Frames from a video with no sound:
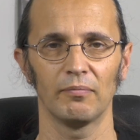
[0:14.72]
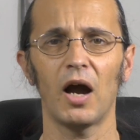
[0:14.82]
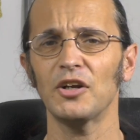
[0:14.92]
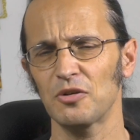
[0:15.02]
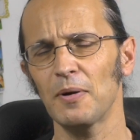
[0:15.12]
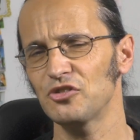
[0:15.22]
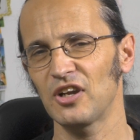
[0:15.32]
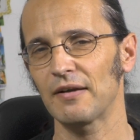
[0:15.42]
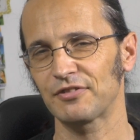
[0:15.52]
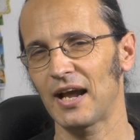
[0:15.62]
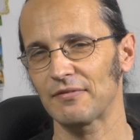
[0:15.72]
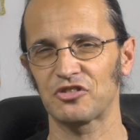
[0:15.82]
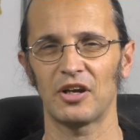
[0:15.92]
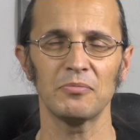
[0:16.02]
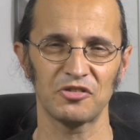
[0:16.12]
I suppose you have to have
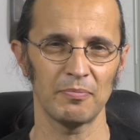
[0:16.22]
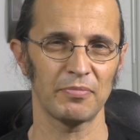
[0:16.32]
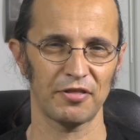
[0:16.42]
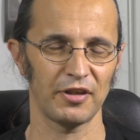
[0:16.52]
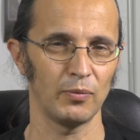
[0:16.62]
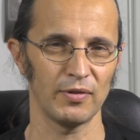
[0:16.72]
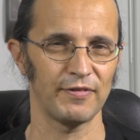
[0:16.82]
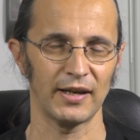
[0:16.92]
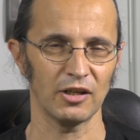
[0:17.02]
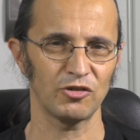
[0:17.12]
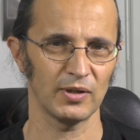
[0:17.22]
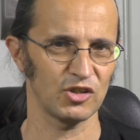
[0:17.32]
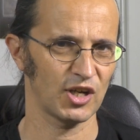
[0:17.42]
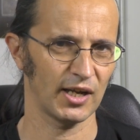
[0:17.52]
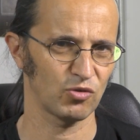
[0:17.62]
some sympathy with Venice,
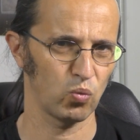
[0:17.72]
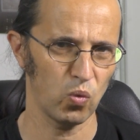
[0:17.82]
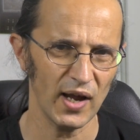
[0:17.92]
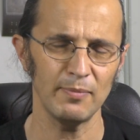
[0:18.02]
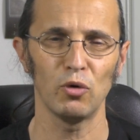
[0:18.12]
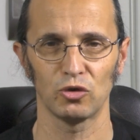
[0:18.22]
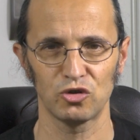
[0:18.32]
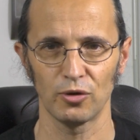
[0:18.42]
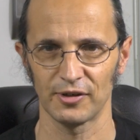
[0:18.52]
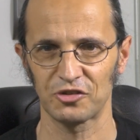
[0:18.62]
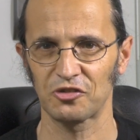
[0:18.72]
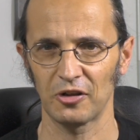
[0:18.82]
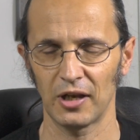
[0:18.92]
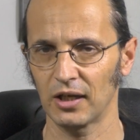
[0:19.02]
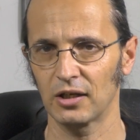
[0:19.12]
which has way more tourists
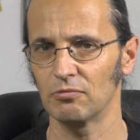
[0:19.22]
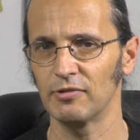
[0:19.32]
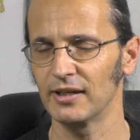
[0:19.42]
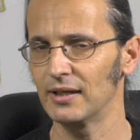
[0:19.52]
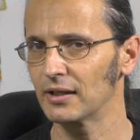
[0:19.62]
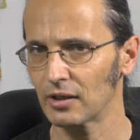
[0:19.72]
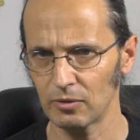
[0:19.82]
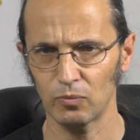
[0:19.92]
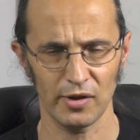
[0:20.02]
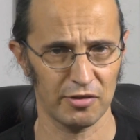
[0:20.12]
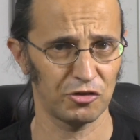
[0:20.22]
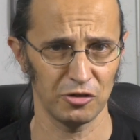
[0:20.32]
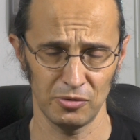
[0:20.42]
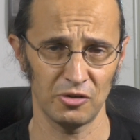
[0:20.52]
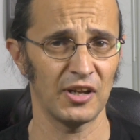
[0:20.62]
than it can really cope with,
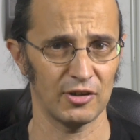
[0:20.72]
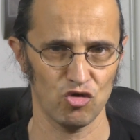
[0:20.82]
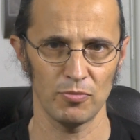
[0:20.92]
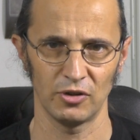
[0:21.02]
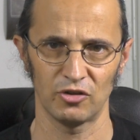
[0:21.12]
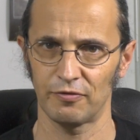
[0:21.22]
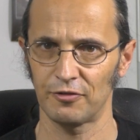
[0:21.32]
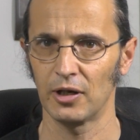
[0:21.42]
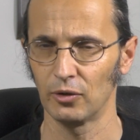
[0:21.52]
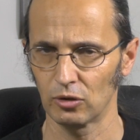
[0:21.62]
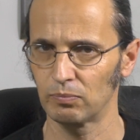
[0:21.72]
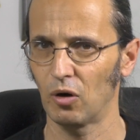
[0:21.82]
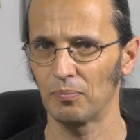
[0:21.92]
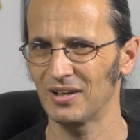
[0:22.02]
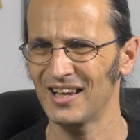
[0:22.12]
to the detriment of the local
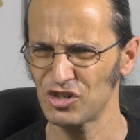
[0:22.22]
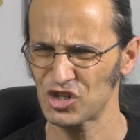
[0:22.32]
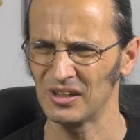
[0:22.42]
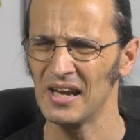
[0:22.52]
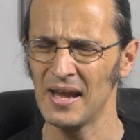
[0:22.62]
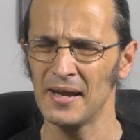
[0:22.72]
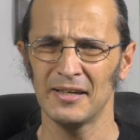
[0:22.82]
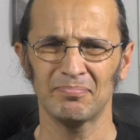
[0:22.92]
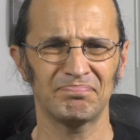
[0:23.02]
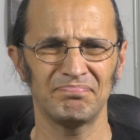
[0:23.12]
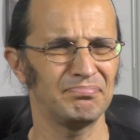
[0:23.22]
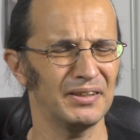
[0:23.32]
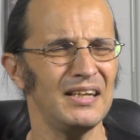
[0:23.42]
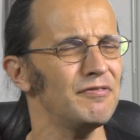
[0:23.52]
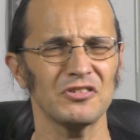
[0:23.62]
population.
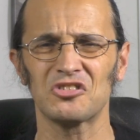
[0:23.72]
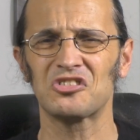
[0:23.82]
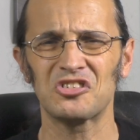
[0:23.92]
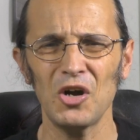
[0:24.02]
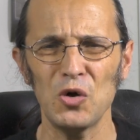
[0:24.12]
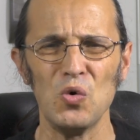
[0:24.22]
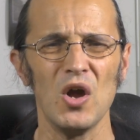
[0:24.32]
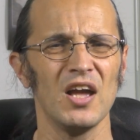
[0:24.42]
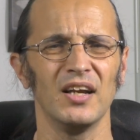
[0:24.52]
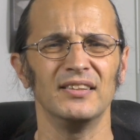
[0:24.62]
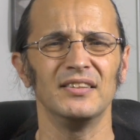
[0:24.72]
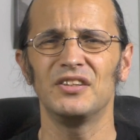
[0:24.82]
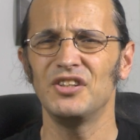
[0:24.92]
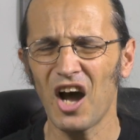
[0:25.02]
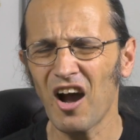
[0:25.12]
But even so,
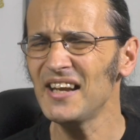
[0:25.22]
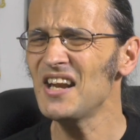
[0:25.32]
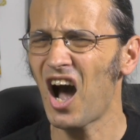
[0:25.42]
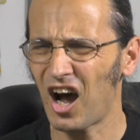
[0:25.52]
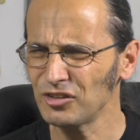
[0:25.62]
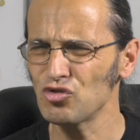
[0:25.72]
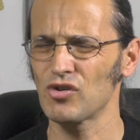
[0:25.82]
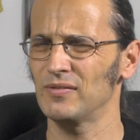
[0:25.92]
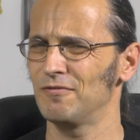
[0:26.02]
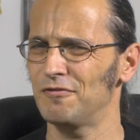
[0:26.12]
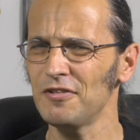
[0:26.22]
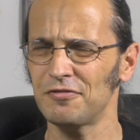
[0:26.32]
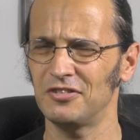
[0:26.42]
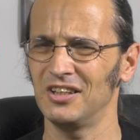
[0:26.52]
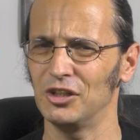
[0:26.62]

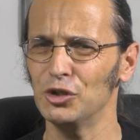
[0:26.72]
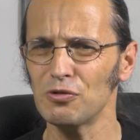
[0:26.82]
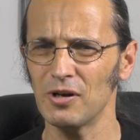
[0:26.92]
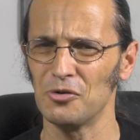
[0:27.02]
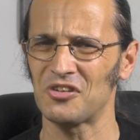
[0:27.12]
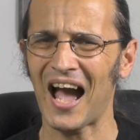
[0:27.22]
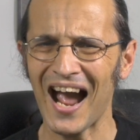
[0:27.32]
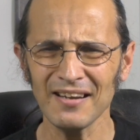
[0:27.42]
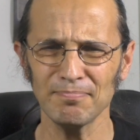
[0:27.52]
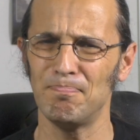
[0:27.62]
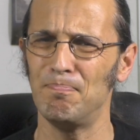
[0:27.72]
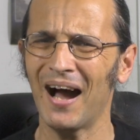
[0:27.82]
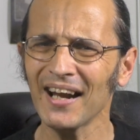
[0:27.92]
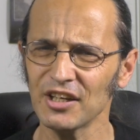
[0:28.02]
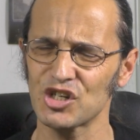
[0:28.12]
950 euros and
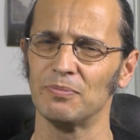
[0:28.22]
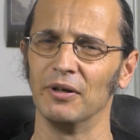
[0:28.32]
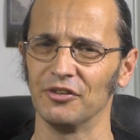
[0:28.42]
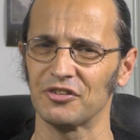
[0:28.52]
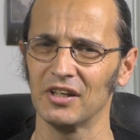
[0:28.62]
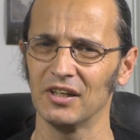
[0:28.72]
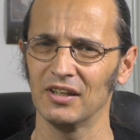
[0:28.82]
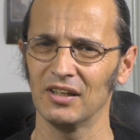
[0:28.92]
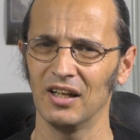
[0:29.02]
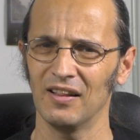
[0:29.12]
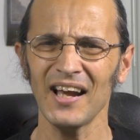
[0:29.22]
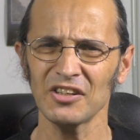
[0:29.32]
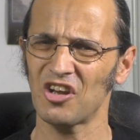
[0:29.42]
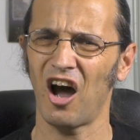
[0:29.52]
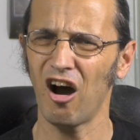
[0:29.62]
banishment?
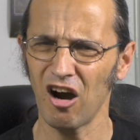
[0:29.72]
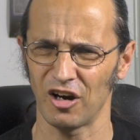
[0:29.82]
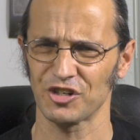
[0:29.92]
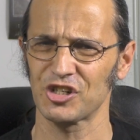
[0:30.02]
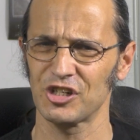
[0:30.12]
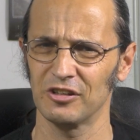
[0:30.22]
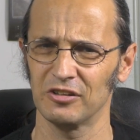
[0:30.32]
That's harsh.